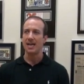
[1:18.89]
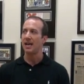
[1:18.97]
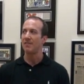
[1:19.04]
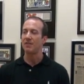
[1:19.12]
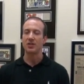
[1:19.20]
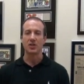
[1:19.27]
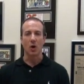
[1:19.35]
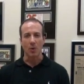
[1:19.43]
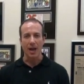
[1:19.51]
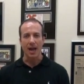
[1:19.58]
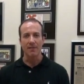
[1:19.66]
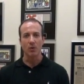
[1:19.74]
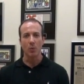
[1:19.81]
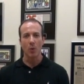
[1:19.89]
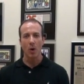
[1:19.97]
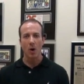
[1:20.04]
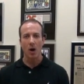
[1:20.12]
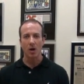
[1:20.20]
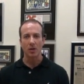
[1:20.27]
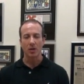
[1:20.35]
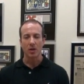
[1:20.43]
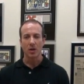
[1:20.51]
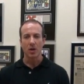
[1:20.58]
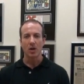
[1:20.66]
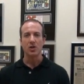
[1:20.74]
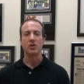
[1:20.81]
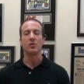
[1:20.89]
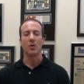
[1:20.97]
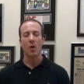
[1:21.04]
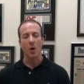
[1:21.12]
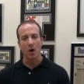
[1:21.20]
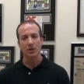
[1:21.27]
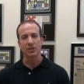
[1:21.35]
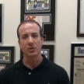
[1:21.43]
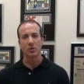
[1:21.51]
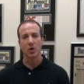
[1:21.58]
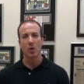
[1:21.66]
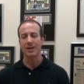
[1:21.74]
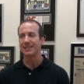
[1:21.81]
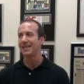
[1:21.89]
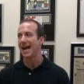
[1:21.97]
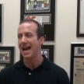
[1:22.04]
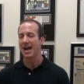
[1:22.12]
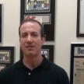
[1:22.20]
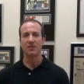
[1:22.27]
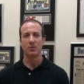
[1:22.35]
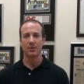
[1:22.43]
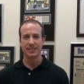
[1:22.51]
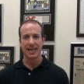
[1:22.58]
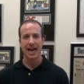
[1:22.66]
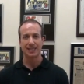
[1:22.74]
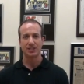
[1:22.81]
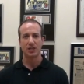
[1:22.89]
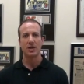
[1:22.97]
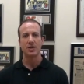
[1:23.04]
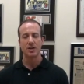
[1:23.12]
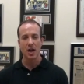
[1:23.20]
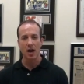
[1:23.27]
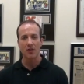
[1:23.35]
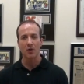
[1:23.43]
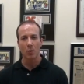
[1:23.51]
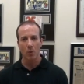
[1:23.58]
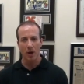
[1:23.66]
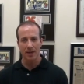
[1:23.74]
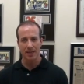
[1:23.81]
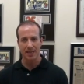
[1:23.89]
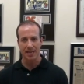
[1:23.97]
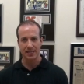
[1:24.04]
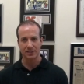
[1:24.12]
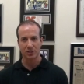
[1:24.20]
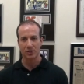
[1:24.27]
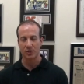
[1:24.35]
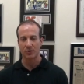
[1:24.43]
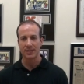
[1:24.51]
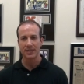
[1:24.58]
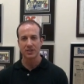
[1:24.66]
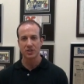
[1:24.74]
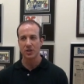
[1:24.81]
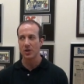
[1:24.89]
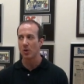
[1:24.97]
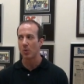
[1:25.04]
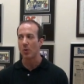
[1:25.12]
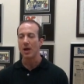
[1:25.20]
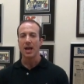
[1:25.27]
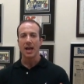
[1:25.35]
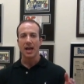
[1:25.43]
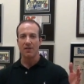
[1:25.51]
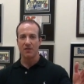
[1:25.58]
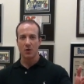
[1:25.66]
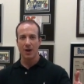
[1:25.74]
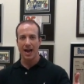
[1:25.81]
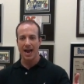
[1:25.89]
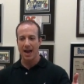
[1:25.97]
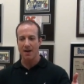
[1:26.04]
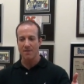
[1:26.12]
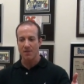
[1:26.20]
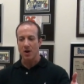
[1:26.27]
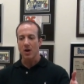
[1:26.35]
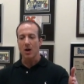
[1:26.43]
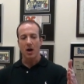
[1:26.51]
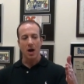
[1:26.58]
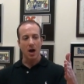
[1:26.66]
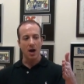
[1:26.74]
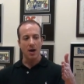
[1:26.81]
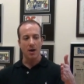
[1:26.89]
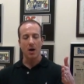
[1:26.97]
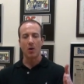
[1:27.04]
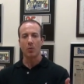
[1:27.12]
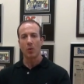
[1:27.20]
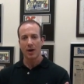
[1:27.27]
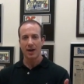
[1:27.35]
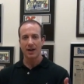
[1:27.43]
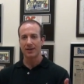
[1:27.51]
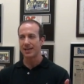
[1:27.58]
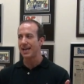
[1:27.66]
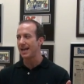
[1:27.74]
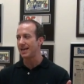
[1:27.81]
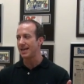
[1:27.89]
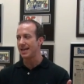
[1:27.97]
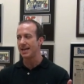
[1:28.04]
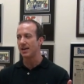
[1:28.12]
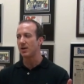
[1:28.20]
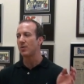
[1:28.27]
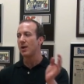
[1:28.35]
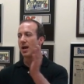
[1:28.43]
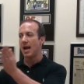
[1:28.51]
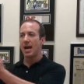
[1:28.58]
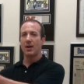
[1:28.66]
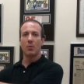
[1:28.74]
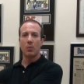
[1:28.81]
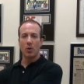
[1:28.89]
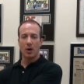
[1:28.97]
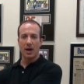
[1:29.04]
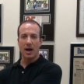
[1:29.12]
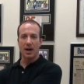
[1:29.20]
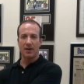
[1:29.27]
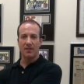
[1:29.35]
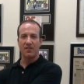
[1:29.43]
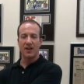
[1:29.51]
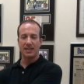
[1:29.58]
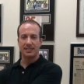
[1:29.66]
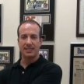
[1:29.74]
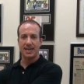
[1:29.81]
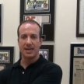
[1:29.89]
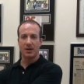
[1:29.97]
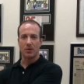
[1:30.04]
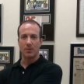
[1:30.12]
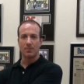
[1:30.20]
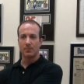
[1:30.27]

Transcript: If you don't have a wall, you're also going to have to attach another one of these, so you'll need two if you have a wrought iron gate here and a wrought iron fence here.